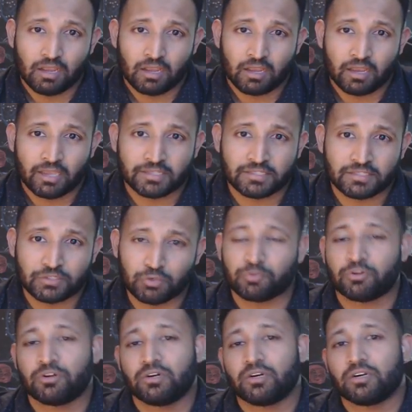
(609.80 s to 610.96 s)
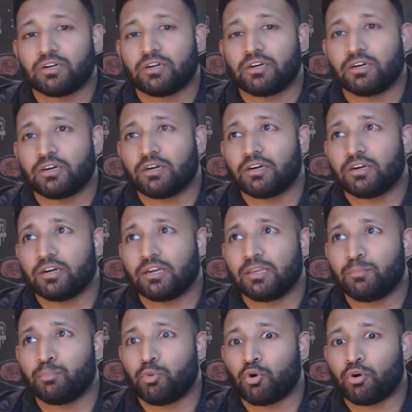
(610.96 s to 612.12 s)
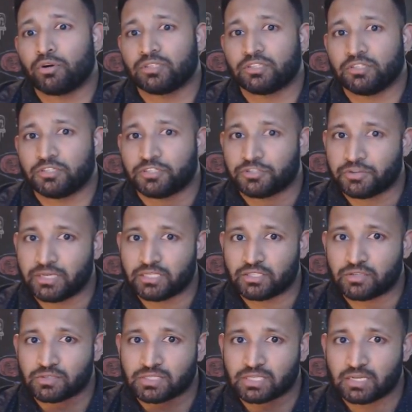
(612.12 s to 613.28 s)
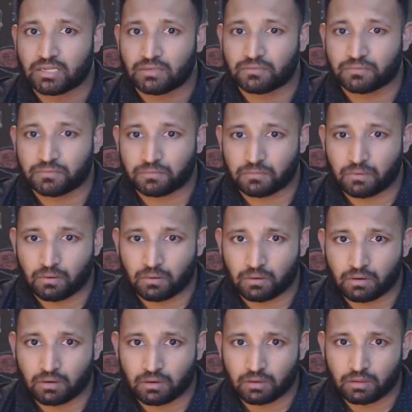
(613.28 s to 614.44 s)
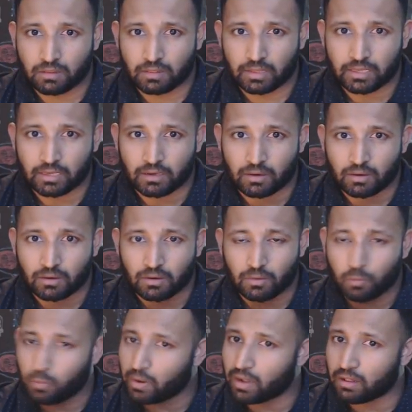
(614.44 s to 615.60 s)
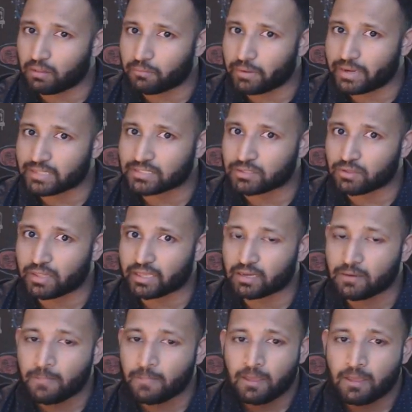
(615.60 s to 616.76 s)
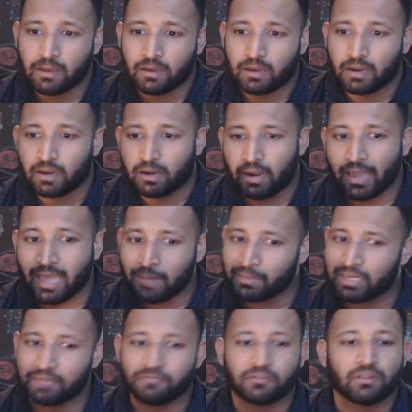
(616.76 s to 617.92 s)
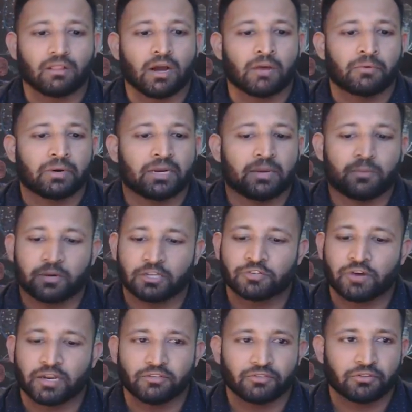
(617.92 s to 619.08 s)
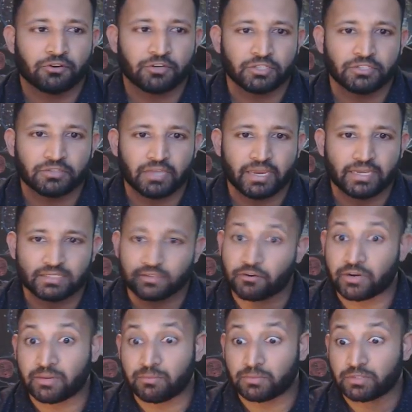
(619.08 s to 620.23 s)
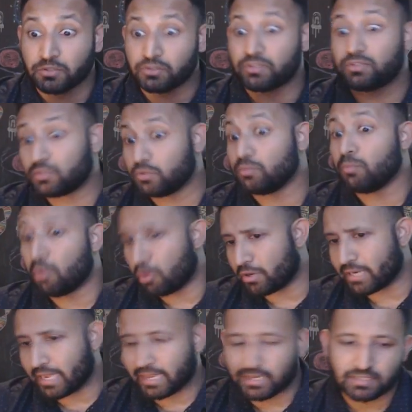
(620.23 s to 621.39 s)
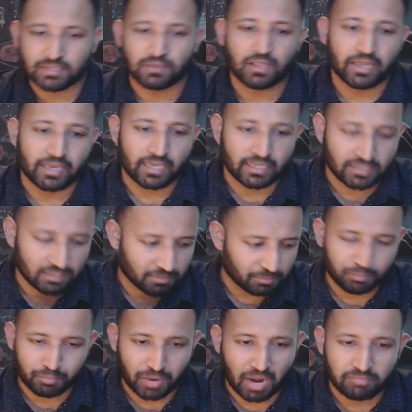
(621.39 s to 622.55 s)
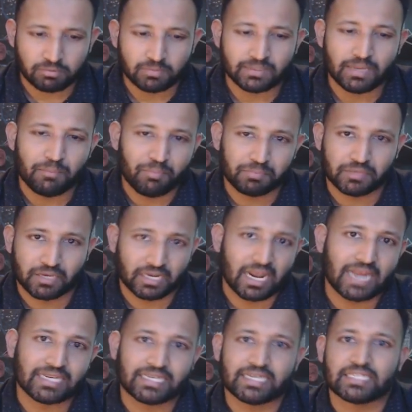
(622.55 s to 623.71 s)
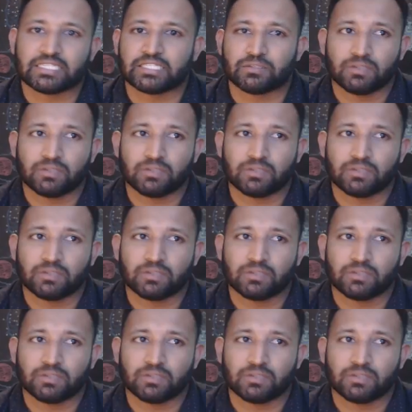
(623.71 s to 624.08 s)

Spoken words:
it's super important to treat yourself like well, right? So like I am in it for the long run. I'm gonna try to do 32 days, 32 more days. So like it's probably a good idea to